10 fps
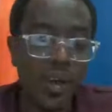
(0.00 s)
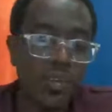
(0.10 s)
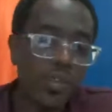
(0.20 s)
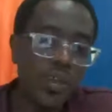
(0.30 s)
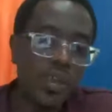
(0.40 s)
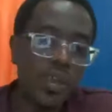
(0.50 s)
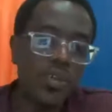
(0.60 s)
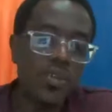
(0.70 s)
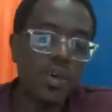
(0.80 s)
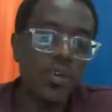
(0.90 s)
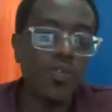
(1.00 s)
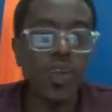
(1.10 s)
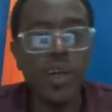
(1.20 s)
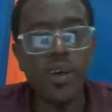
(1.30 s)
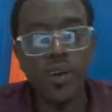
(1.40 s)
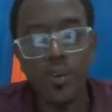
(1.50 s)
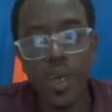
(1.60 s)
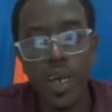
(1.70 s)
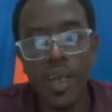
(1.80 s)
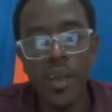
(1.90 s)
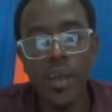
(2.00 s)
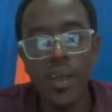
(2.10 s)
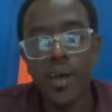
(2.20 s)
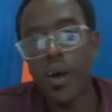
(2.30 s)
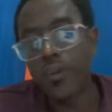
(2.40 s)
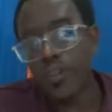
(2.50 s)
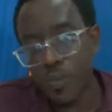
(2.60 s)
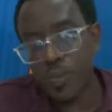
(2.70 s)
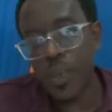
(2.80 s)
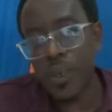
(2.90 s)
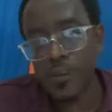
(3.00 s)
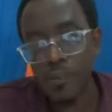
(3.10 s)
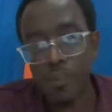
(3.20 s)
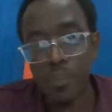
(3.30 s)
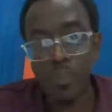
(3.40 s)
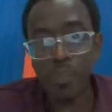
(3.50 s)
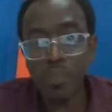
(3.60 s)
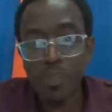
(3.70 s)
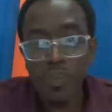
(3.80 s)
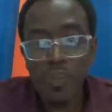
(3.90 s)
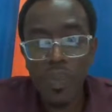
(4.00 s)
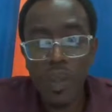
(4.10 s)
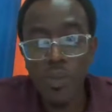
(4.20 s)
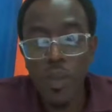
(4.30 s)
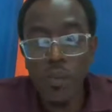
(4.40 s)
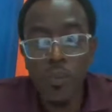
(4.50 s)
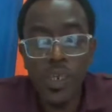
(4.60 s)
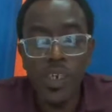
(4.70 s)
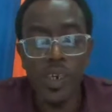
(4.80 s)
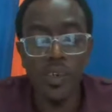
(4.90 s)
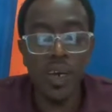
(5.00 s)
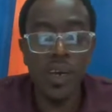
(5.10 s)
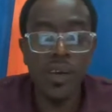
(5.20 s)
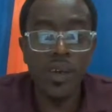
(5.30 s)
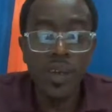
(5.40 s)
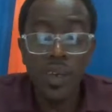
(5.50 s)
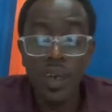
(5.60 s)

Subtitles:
and Arsenal takes on Villarreal of Spain. So my predictions are